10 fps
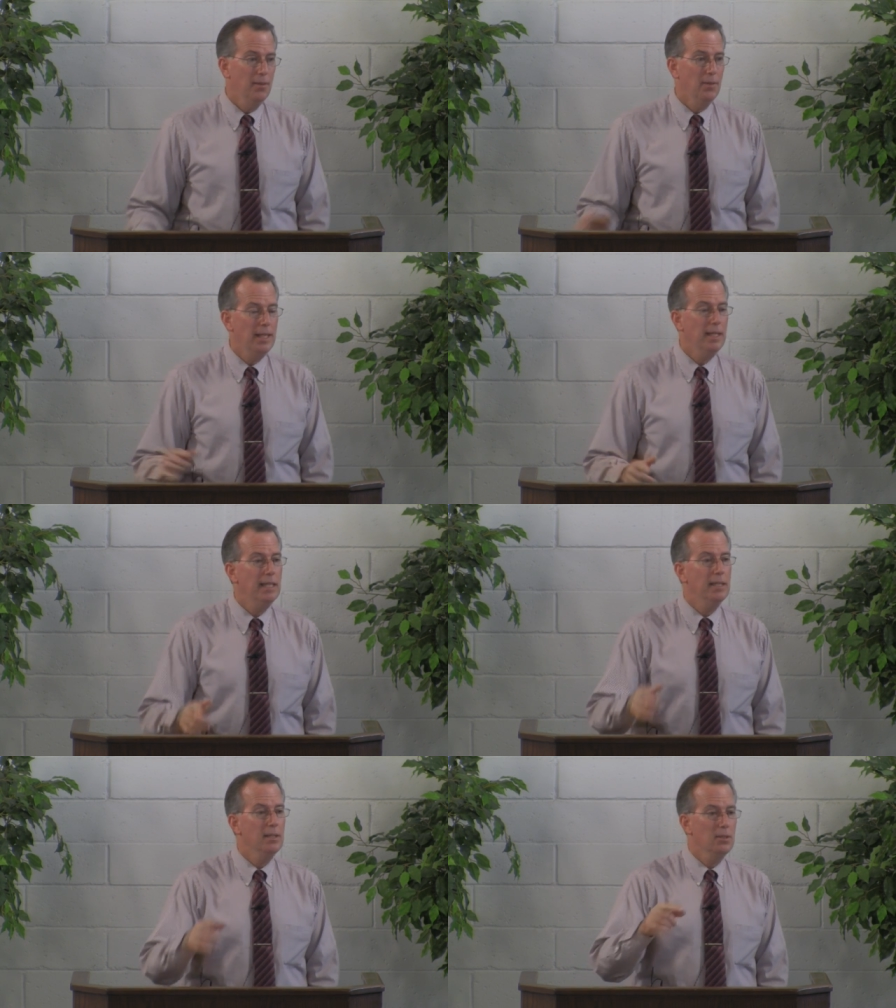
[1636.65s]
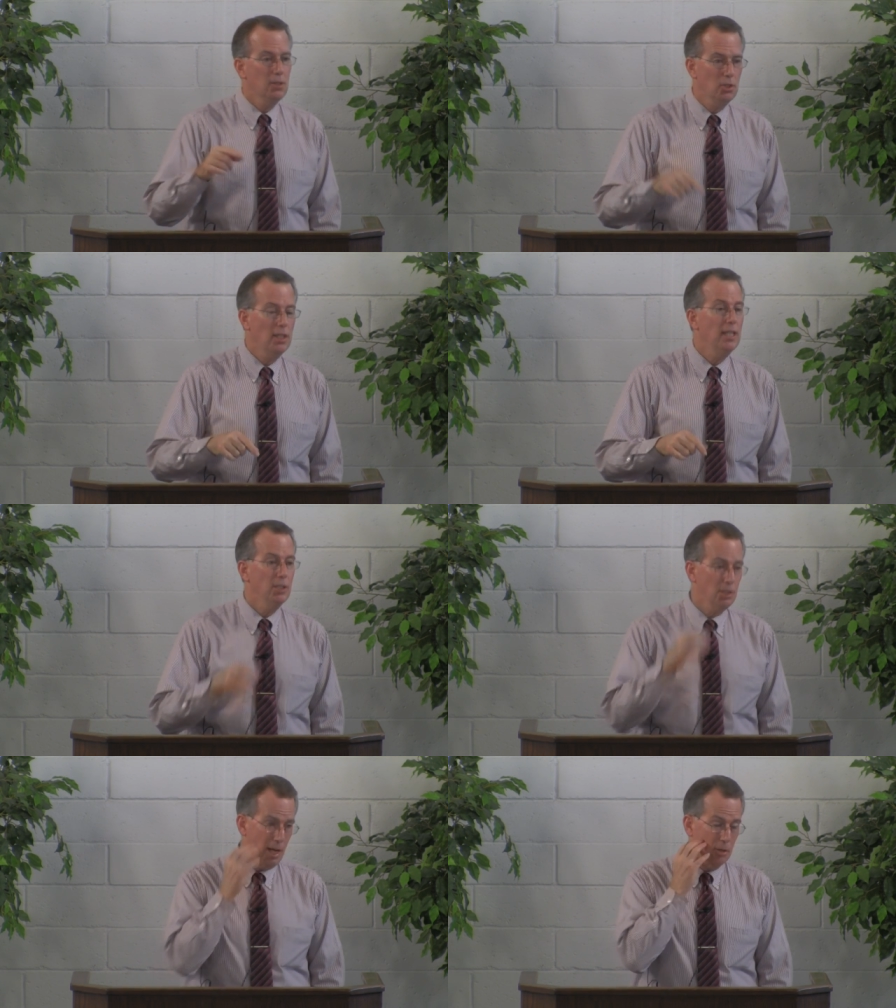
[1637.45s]
They needed to see
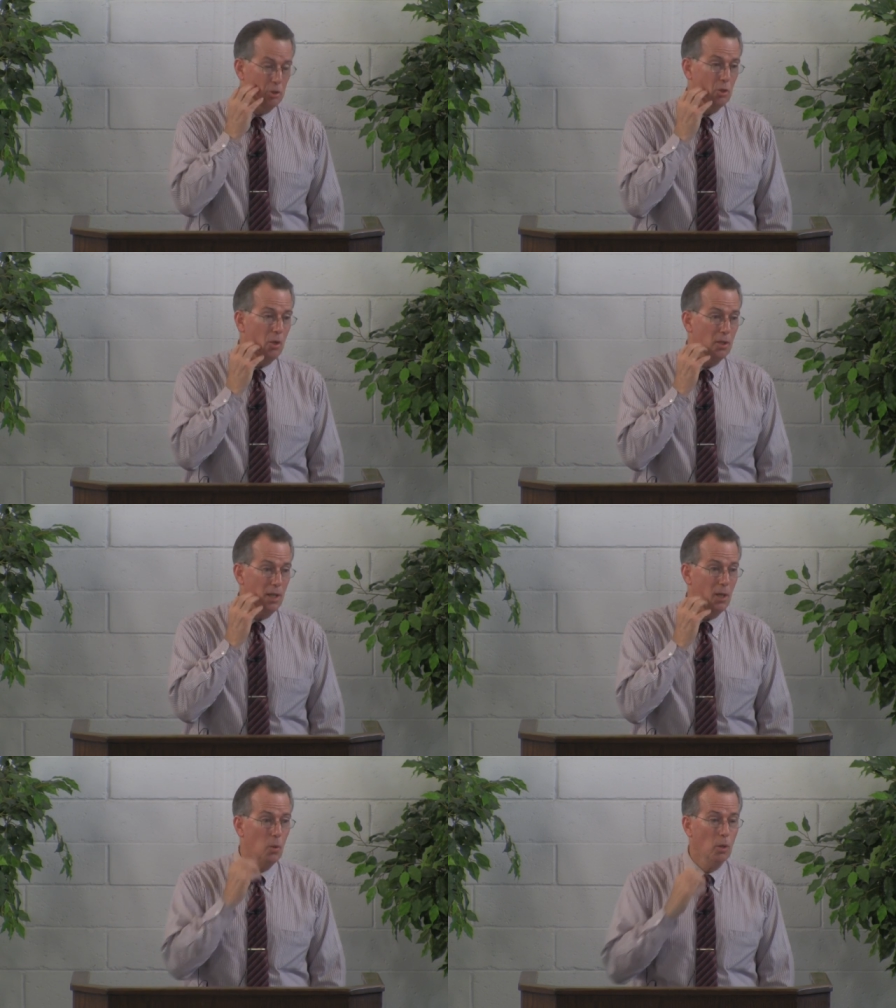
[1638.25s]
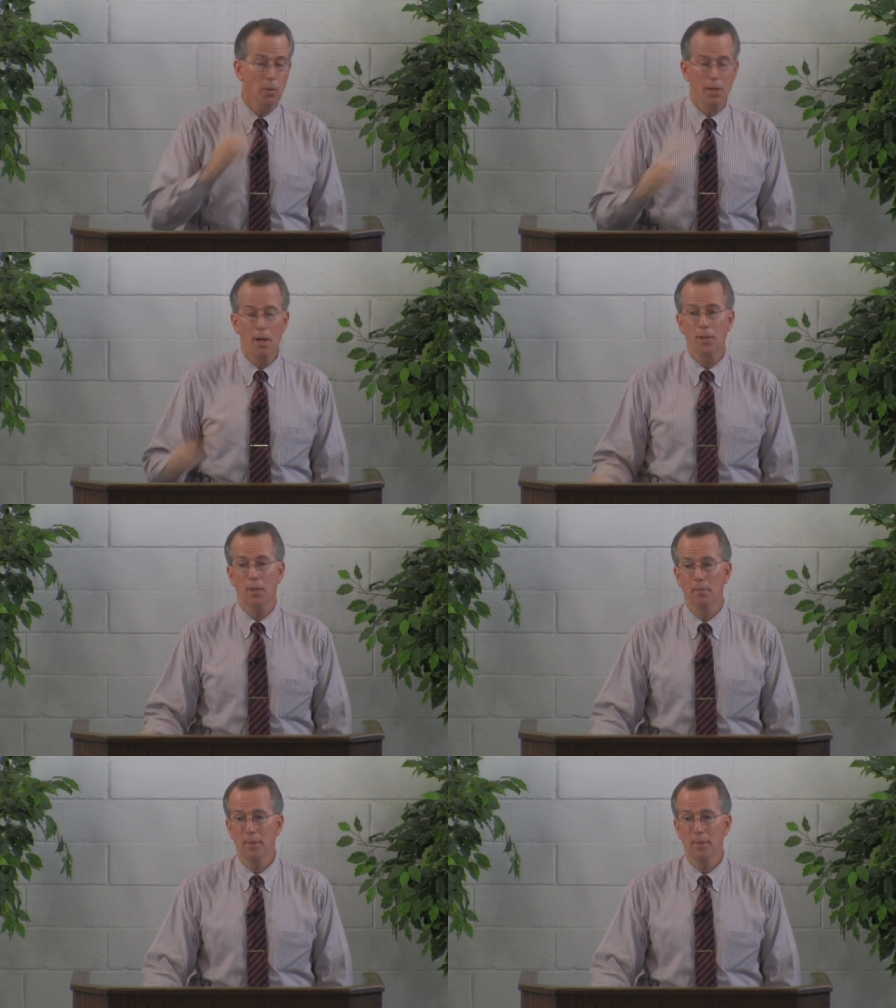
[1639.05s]
just how strong they were without him.